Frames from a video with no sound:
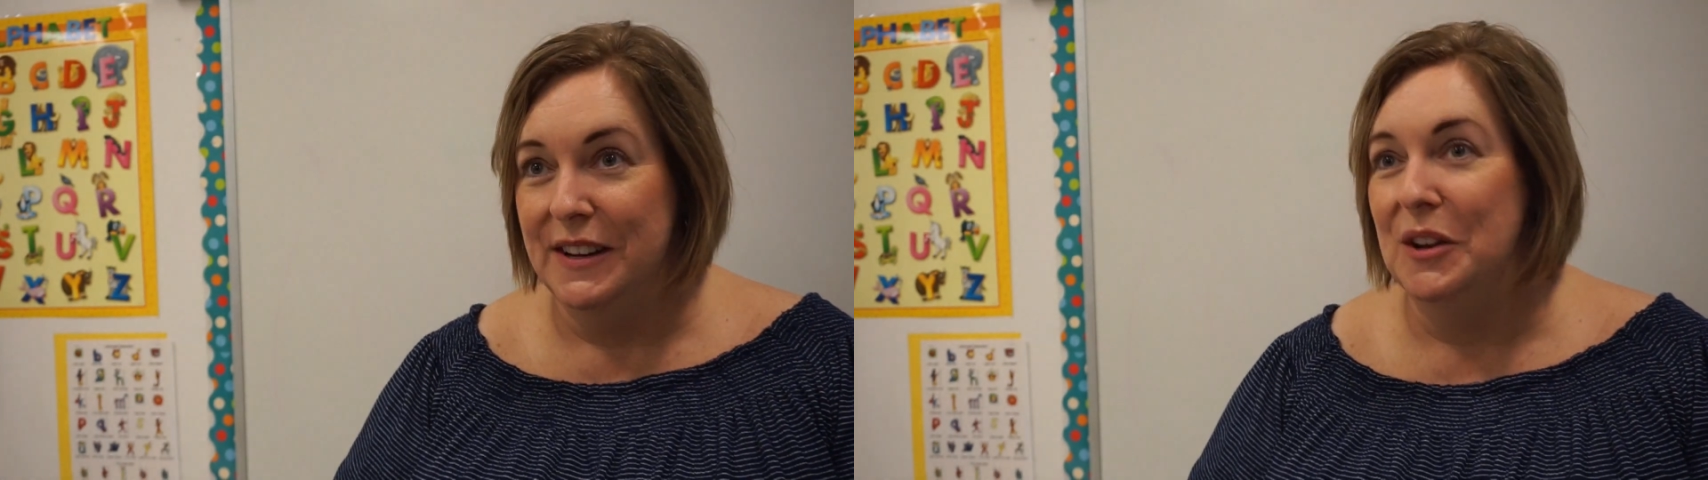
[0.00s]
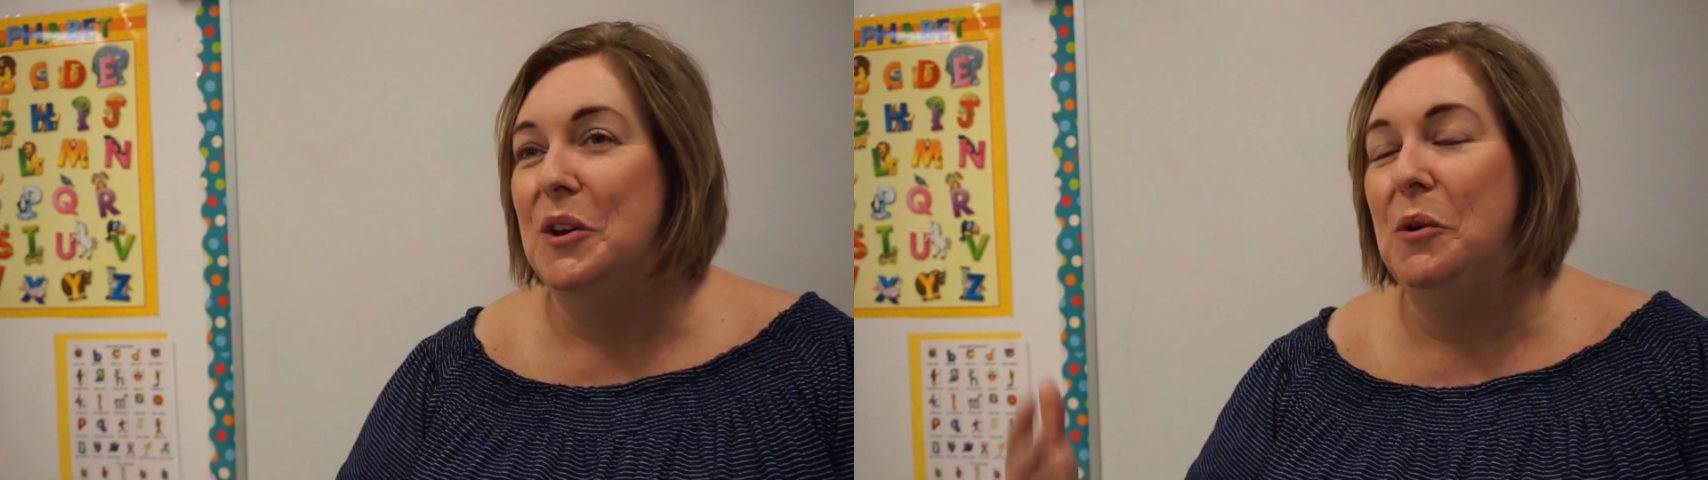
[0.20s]

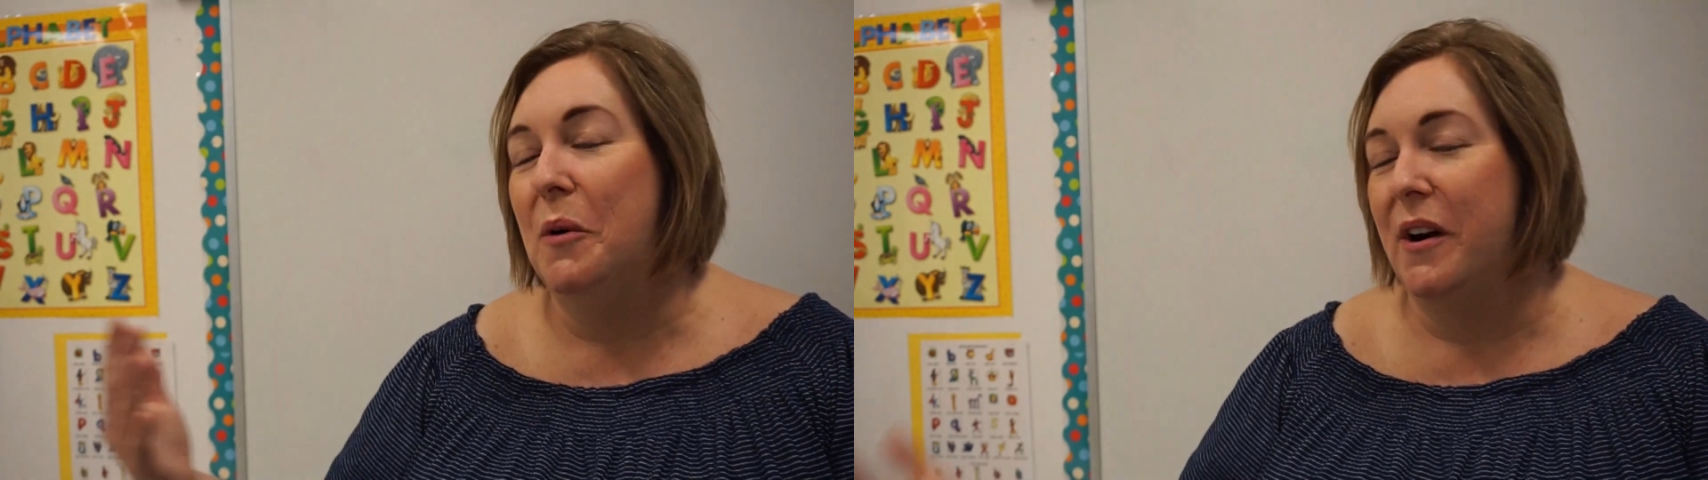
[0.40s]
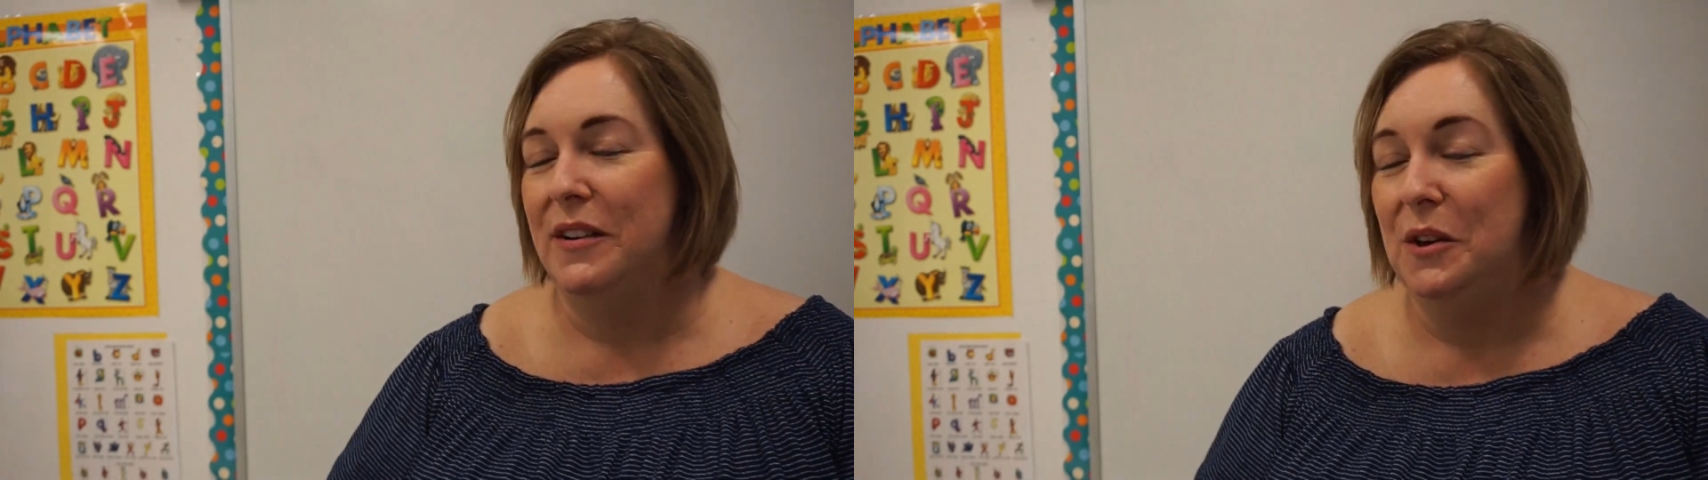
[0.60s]

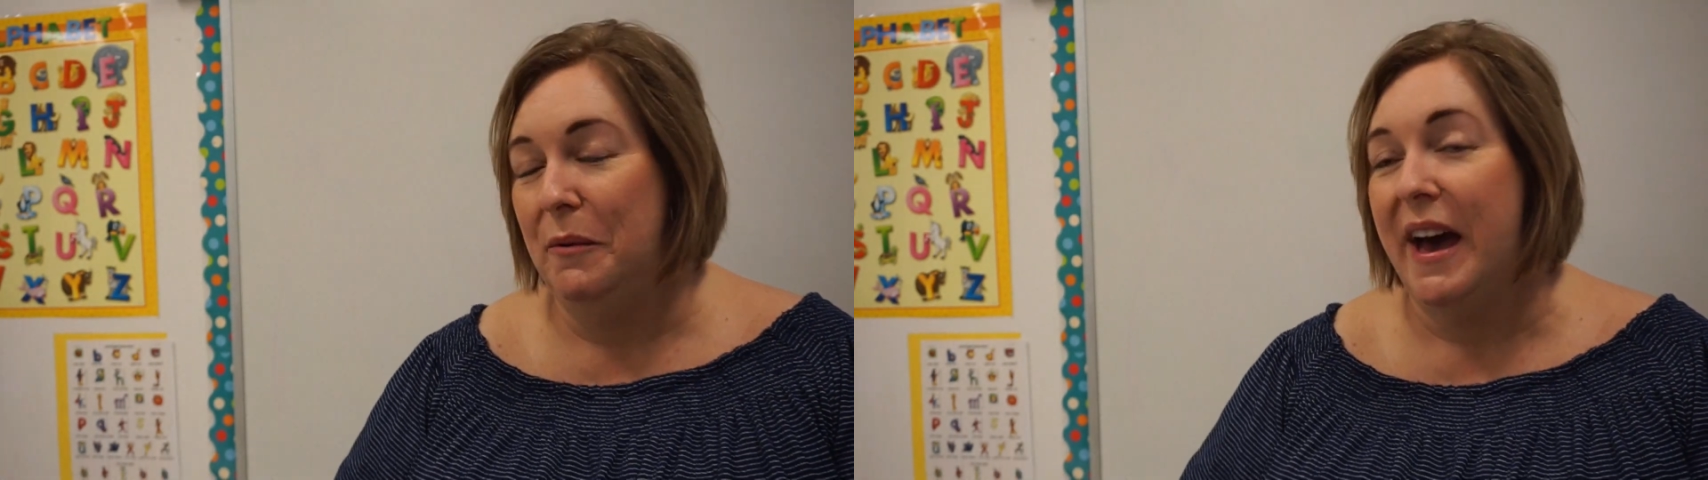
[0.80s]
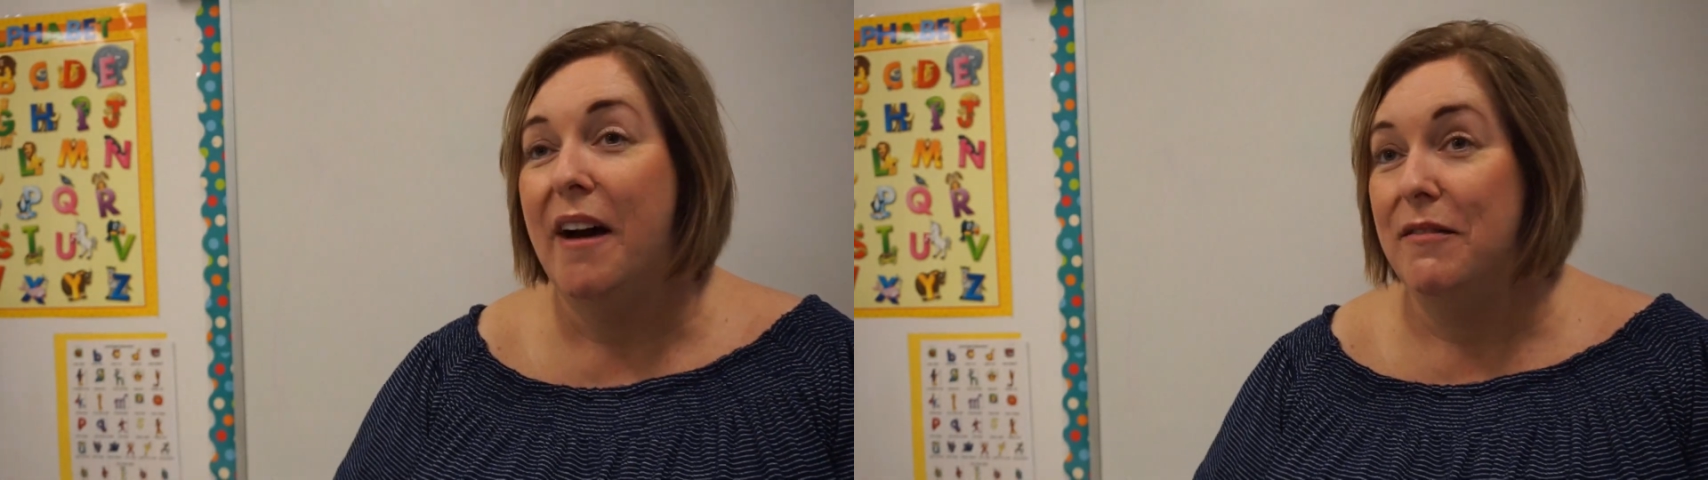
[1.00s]
who
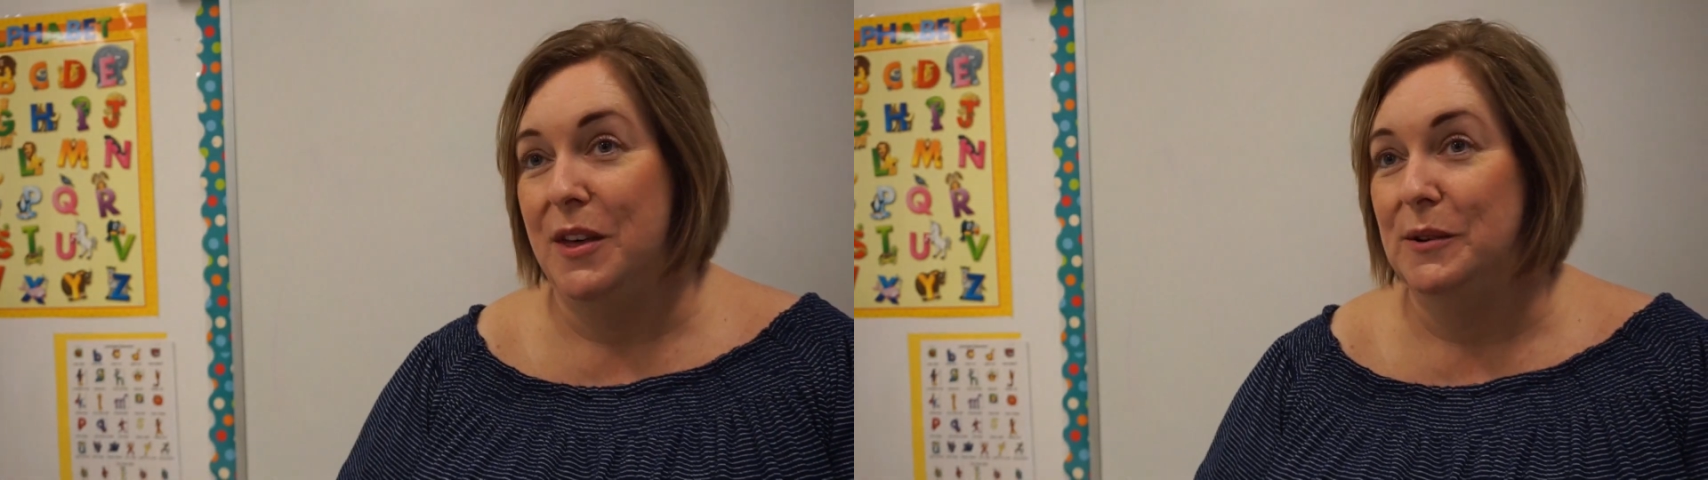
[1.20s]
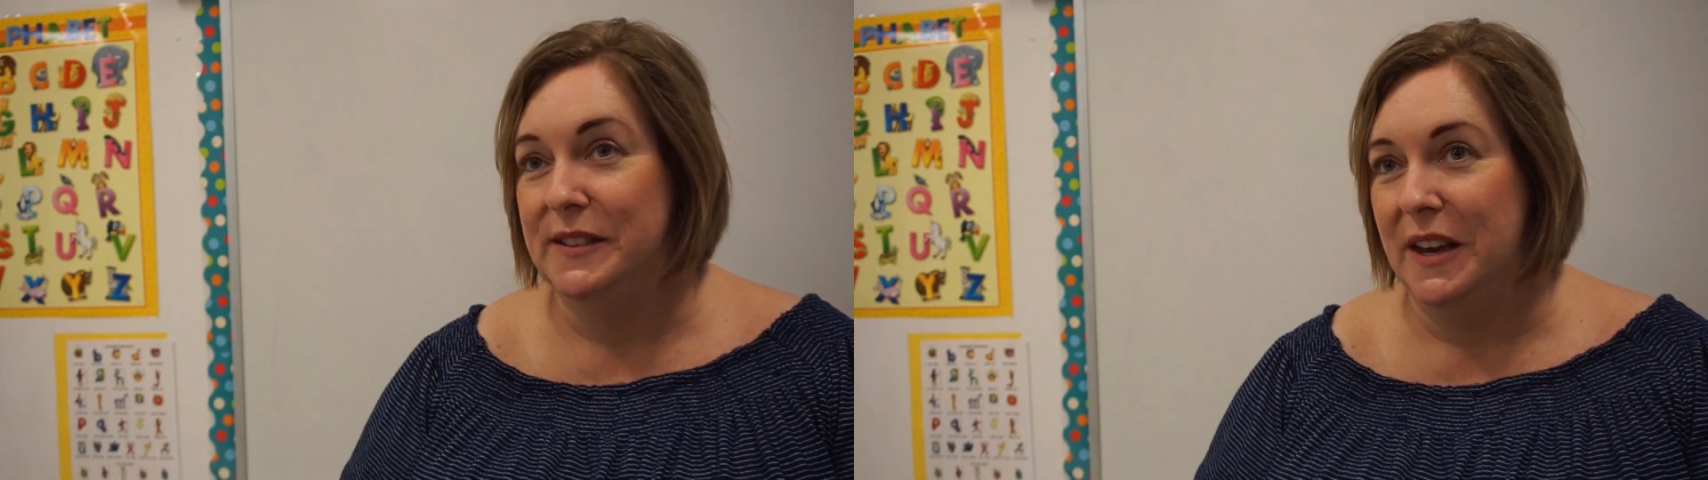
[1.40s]
have
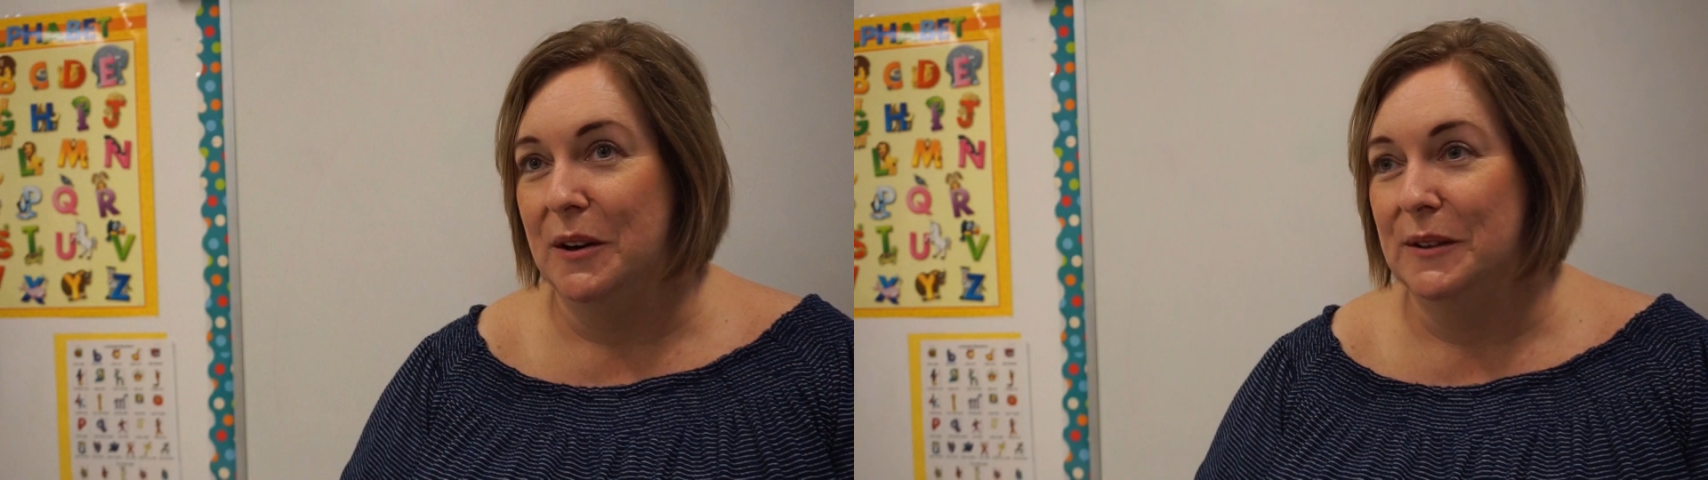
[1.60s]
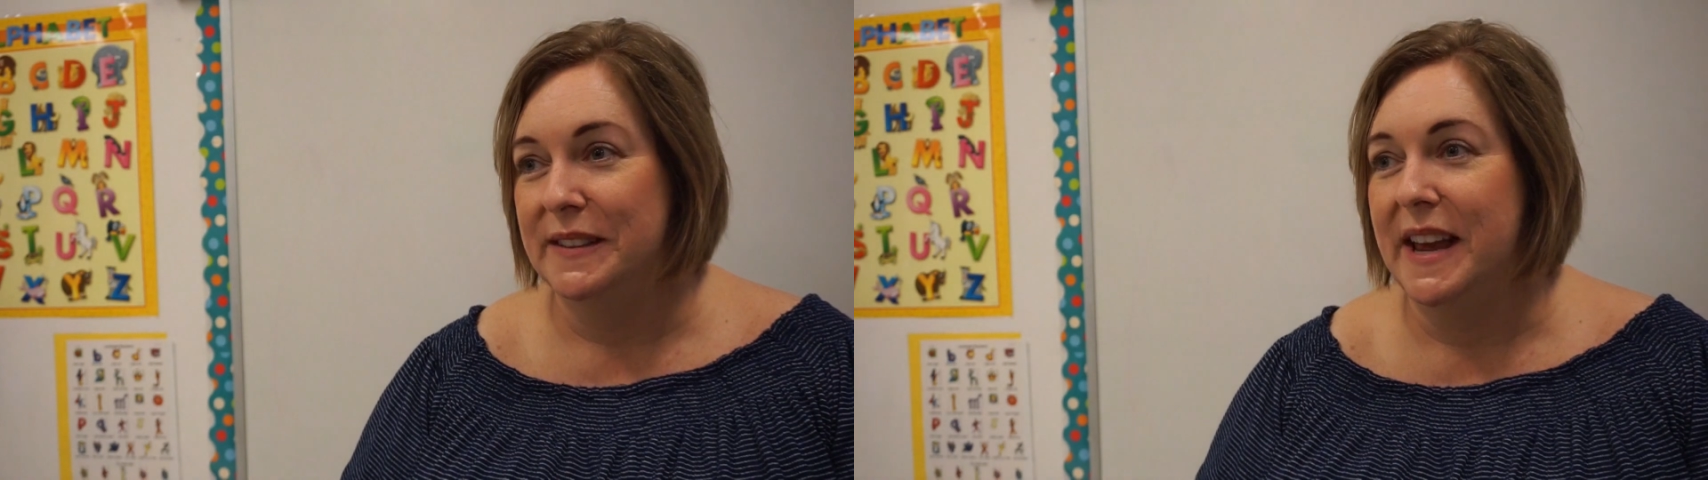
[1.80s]
those skills,